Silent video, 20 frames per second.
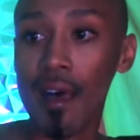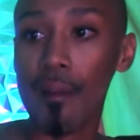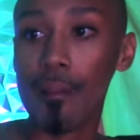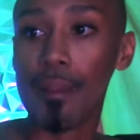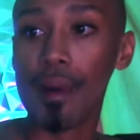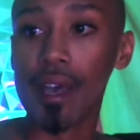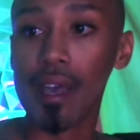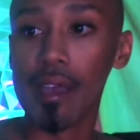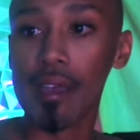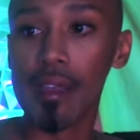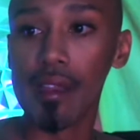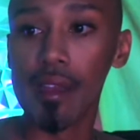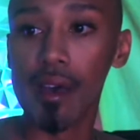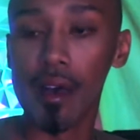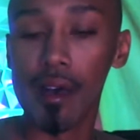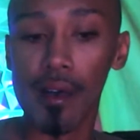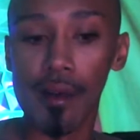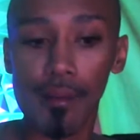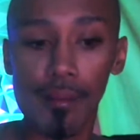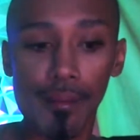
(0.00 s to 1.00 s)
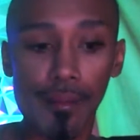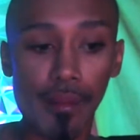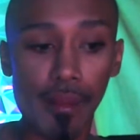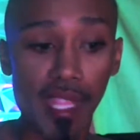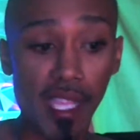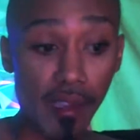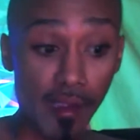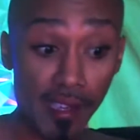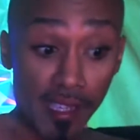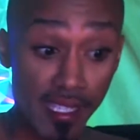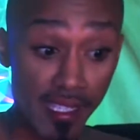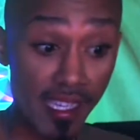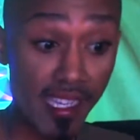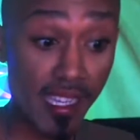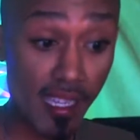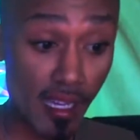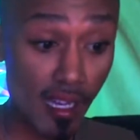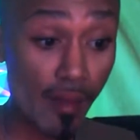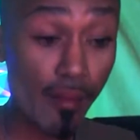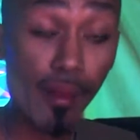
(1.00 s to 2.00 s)
But there is
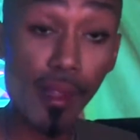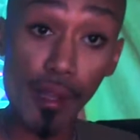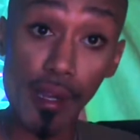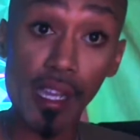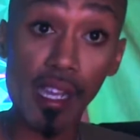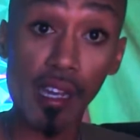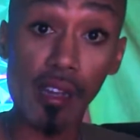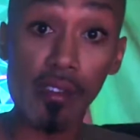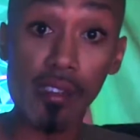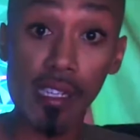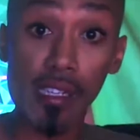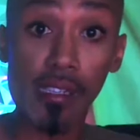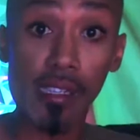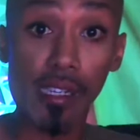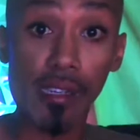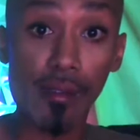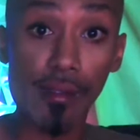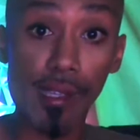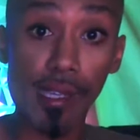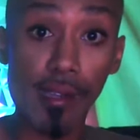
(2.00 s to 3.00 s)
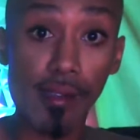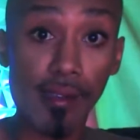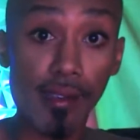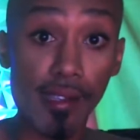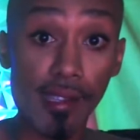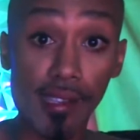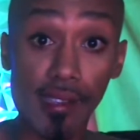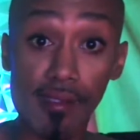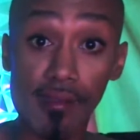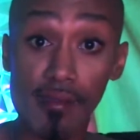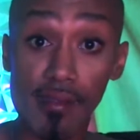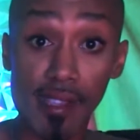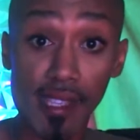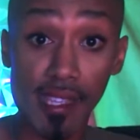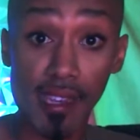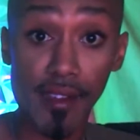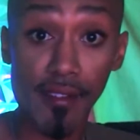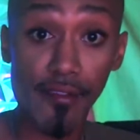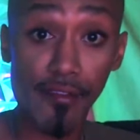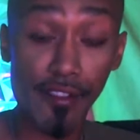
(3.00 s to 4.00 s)
like uploaded content too. There's
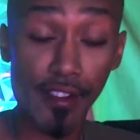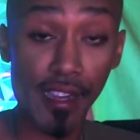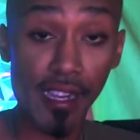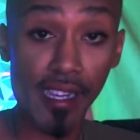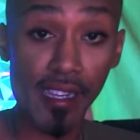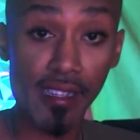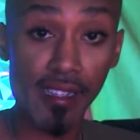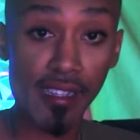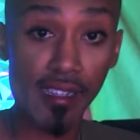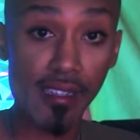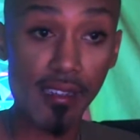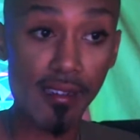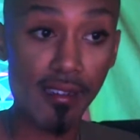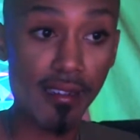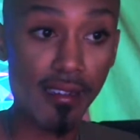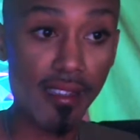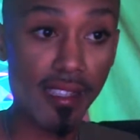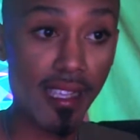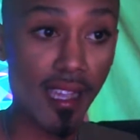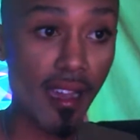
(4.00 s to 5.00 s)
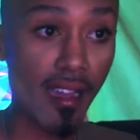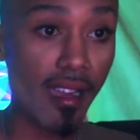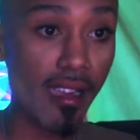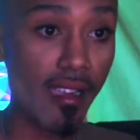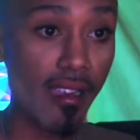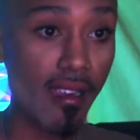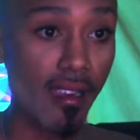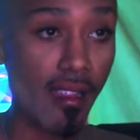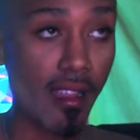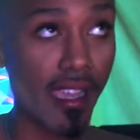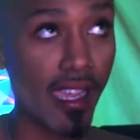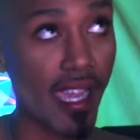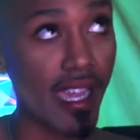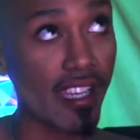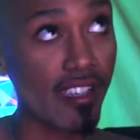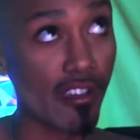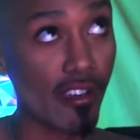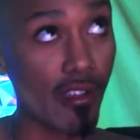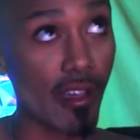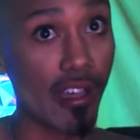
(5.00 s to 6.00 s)
stuff for each sign, like
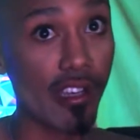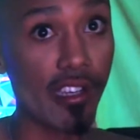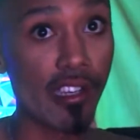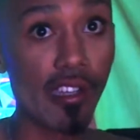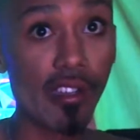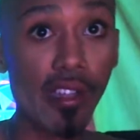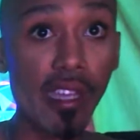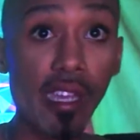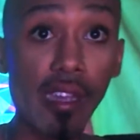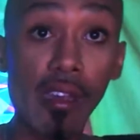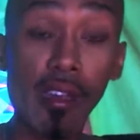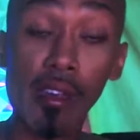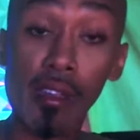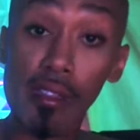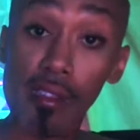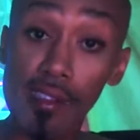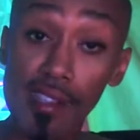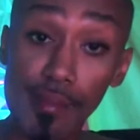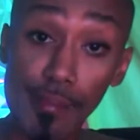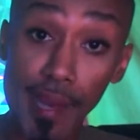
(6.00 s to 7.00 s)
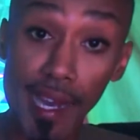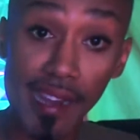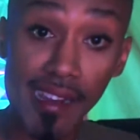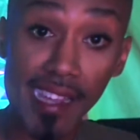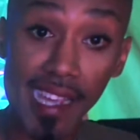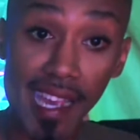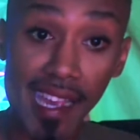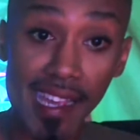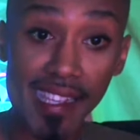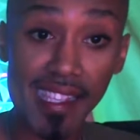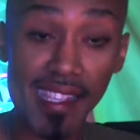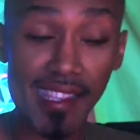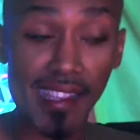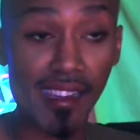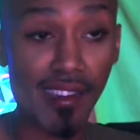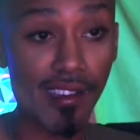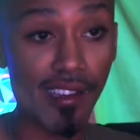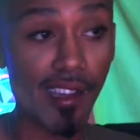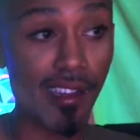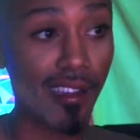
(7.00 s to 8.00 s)
astrologically. There's podcasts that are
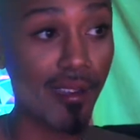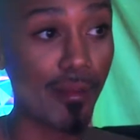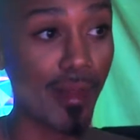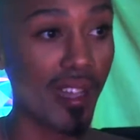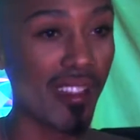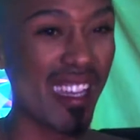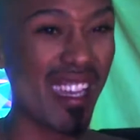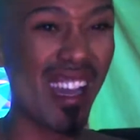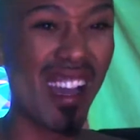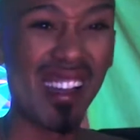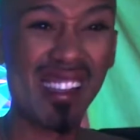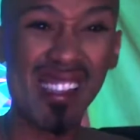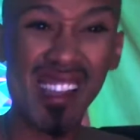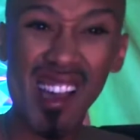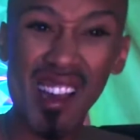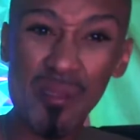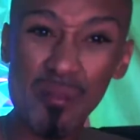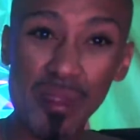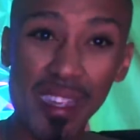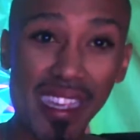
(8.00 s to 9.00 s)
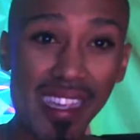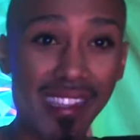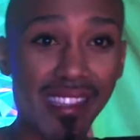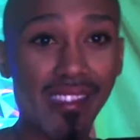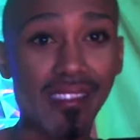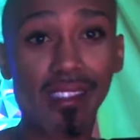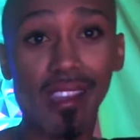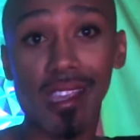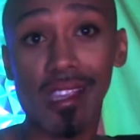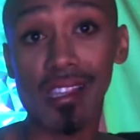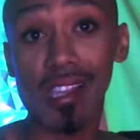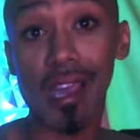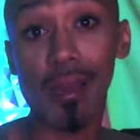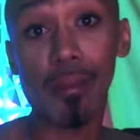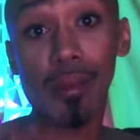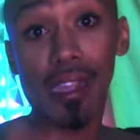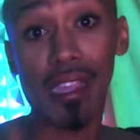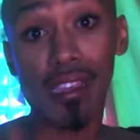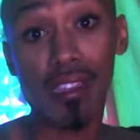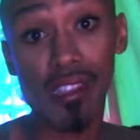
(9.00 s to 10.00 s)
talking about like hot topics and things
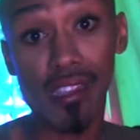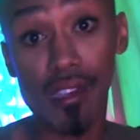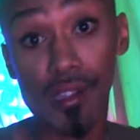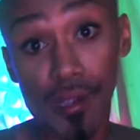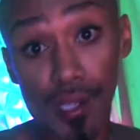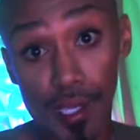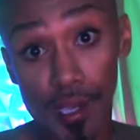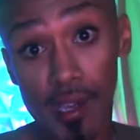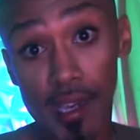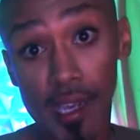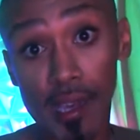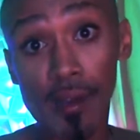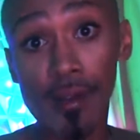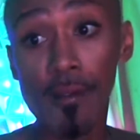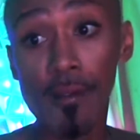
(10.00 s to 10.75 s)
happening in the news right now.